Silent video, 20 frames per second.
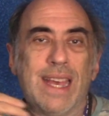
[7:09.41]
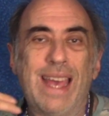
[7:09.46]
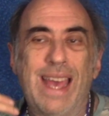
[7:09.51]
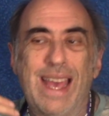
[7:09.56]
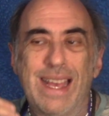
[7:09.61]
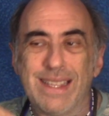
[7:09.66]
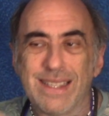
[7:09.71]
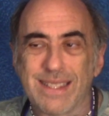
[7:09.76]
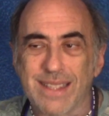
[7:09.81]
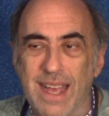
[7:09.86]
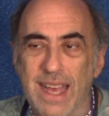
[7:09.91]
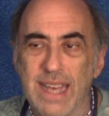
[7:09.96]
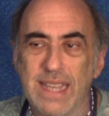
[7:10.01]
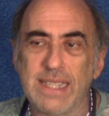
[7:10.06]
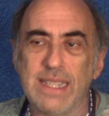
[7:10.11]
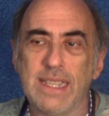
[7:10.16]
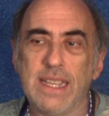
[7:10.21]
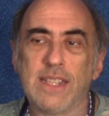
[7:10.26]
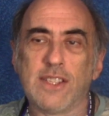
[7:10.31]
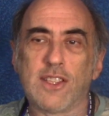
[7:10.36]

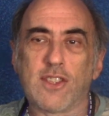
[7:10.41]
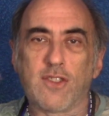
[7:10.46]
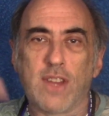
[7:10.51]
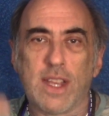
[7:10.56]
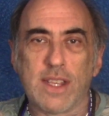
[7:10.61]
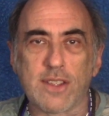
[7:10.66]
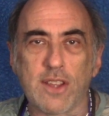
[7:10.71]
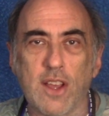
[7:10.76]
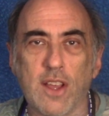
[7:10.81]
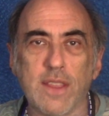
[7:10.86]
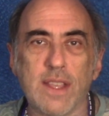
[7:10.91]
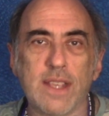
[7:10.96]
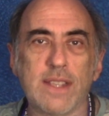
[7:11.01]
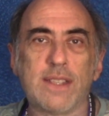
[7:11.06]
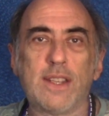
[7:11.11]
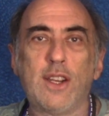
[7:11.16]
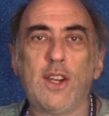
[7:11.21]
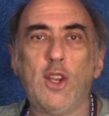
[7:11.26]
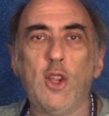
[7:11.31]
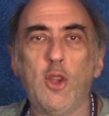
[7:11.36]
Anxiety and stress are this
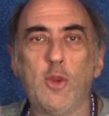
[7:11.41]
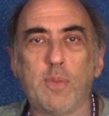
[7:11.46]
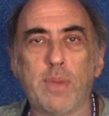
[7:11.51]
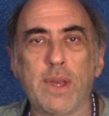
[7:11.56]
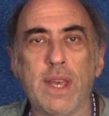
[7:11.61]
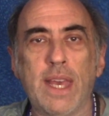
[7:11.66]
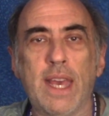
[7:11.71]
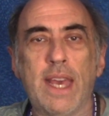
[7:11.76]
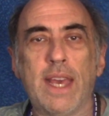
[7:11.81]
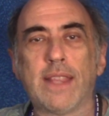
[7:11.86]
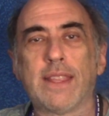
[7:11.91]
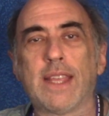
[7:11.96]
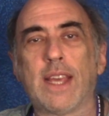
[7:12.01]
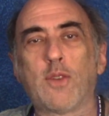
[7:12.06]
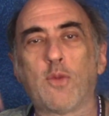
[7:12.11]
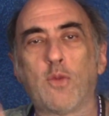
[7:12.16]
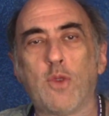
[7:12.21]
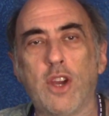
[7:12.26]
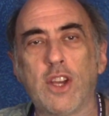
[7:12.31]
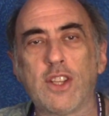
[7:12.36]
loop that
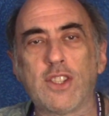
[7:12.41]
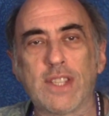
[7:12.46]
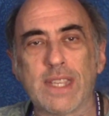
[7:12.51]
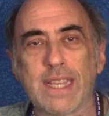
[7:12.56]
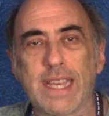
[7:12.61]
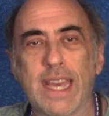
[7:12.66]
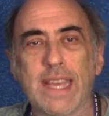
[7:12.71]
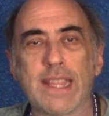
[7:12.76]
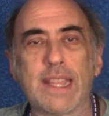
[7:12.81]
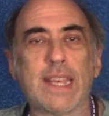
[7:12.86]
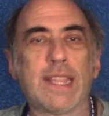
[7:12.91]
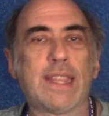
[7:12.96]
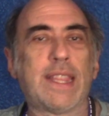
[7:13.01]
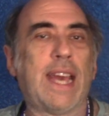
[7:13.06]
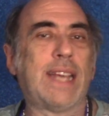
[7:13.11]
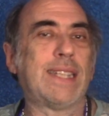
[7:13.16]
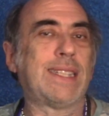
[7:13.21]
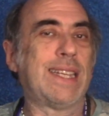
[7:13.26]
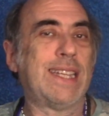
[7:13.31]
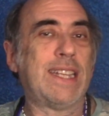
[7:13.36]
work together,
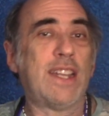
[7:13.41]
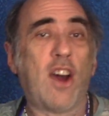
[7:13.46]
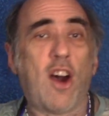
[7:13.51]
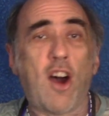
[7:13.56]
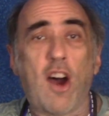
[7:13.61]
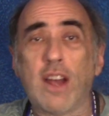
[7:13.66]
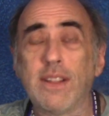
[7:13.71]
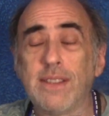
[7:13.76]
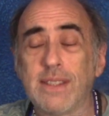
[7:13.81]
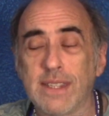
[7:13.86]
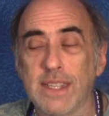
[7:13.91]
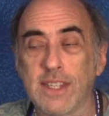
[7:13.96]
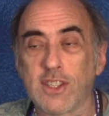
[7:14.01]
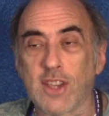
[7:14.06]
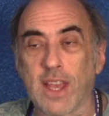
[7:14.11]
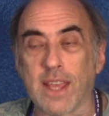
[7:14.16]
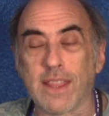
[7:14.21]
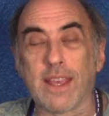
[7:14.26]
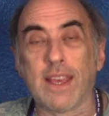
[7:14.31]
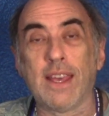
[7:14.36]
that enhance each
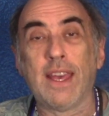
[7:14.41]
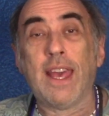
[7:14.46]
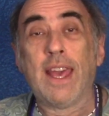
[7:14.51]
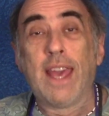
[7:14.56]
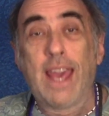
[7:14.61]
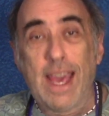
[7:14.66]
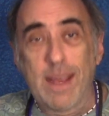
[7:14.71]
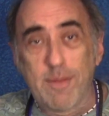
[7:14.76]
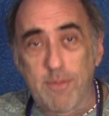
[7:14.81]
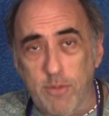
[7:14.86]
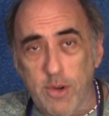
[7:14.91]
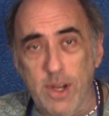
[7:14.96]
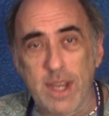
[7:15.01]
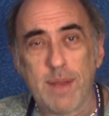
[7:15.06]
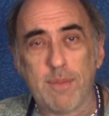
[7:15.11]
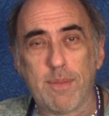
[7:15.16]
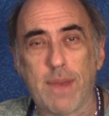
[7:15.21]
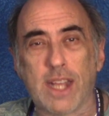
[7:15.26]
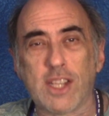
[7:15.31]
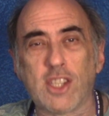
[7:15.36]
other, and pretty
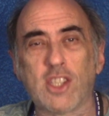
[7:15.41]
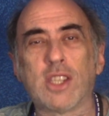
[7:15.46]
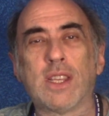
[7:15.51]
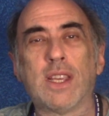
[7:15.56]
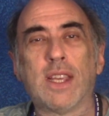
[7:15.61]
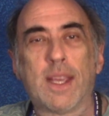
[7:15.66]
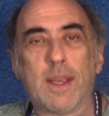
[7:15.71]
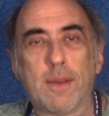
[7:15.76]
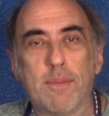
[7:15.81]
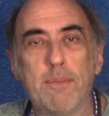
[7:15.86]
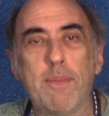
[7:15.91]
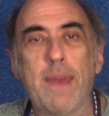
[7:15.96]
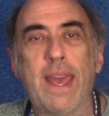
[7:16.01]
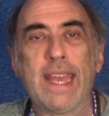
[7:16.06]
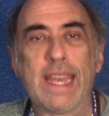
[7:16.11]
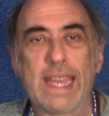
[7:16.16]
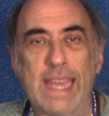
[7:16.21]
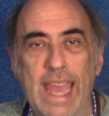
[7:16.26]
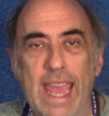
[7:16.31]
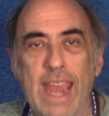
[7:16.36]
much
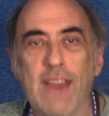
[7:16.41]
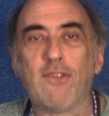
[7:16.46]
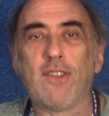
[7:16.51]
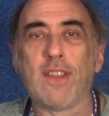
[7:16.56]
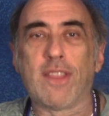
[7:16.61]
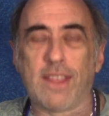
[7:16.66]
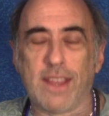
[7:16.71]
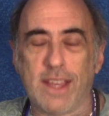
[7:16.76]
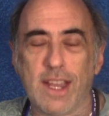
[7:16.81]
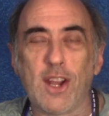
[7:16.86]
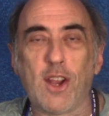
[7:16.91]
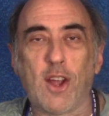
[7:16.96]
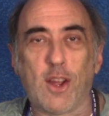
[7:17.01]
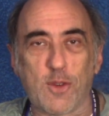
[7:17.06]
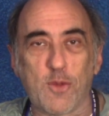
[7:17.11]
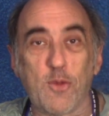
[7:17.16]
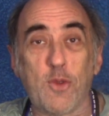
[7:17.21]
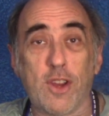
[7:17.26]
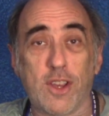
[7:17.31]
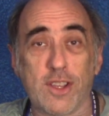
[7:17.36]
make everything a lot
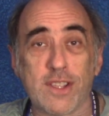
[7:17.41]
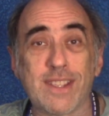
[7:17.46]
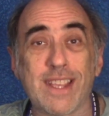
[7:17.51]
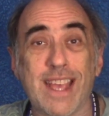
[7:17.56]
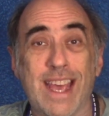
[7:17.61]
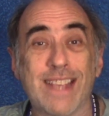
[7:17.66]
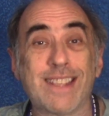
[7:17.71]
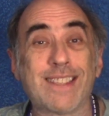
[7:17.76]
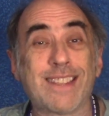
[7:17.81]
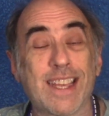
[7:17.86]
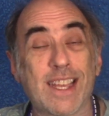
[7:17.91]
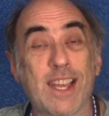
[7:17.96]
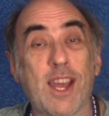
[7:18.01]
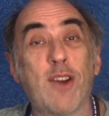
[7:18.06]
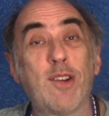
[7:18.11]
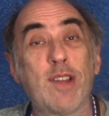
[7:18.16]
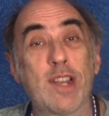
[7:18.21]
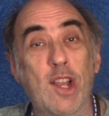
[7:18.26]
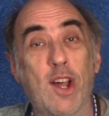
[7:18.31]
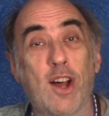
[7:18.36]
worse as they go
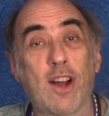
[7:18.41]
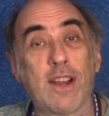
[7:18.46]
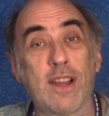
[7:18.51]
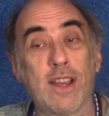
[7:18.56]
along.